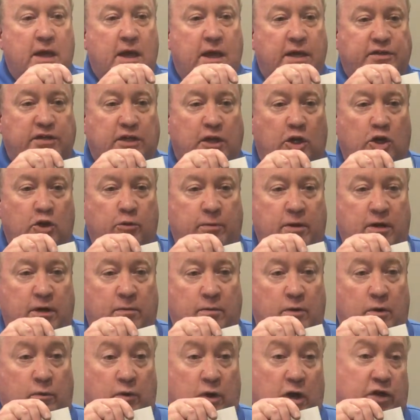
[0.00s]
It's
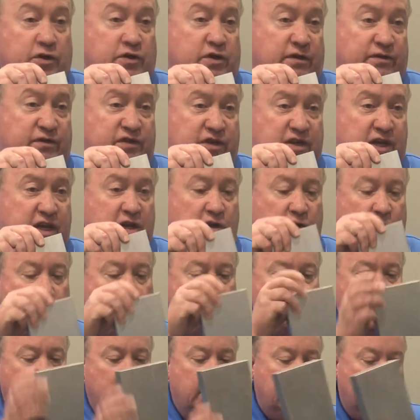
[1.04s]
aluminum, and we also have steel.
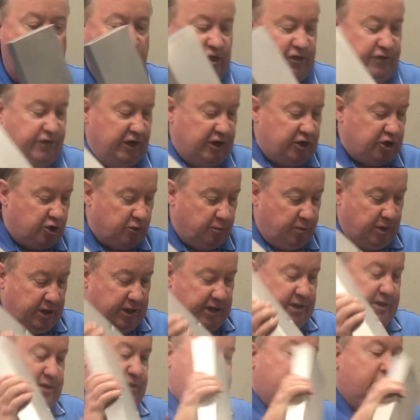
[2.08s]
And these fixture
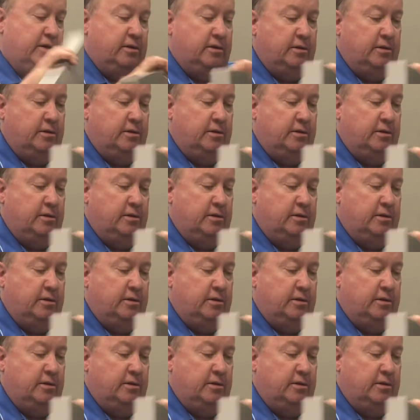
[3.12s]
plates